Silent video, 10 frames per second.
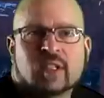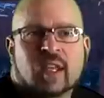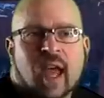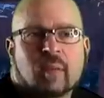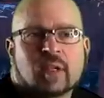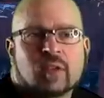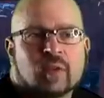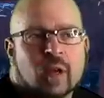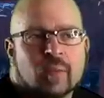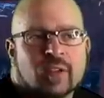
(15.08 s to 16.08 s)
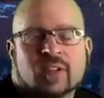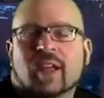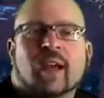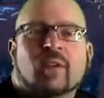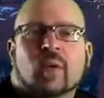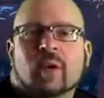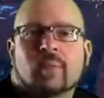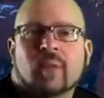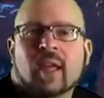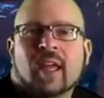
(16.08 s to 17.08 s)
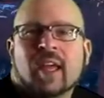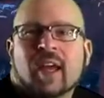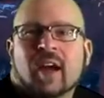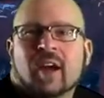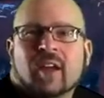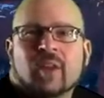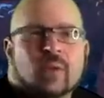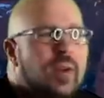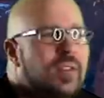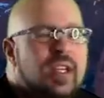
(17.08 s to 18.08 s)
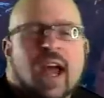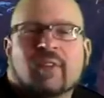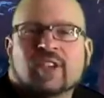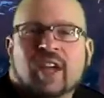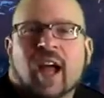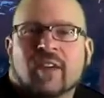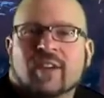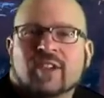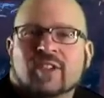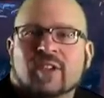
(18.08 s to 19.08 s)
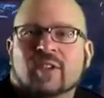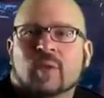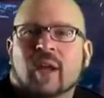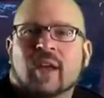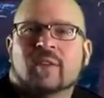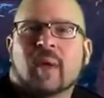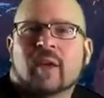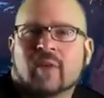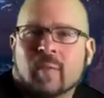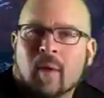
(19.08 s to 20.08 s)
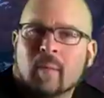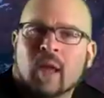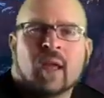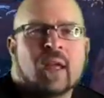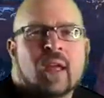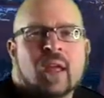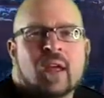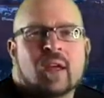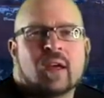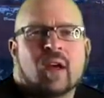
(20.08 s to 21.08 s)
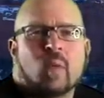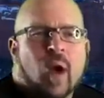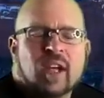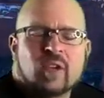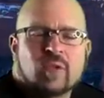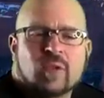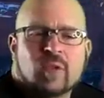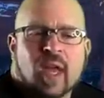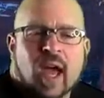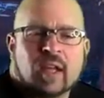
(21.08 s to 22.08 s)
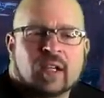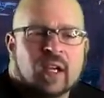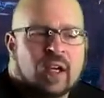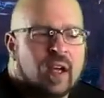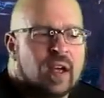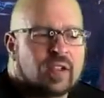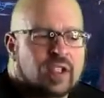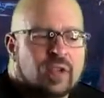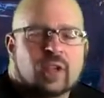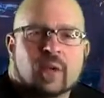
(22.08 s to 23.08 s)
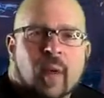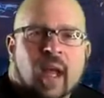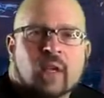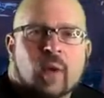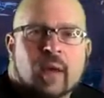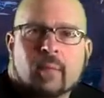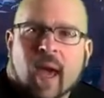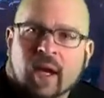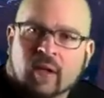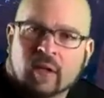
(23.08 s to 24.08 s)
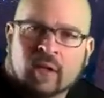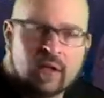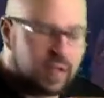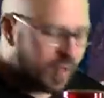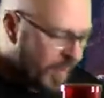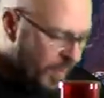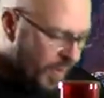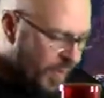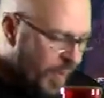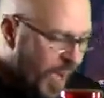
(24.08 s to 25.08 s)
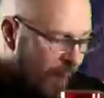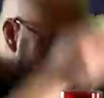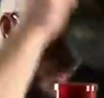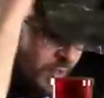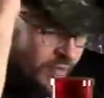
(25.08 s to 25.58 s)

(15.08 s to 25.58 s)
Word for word: set absolute numbers and say everyone in the roughly average height range, this is what I expect from them. Why do you do that? Shouldn't their body weight matter? So let me put on my plus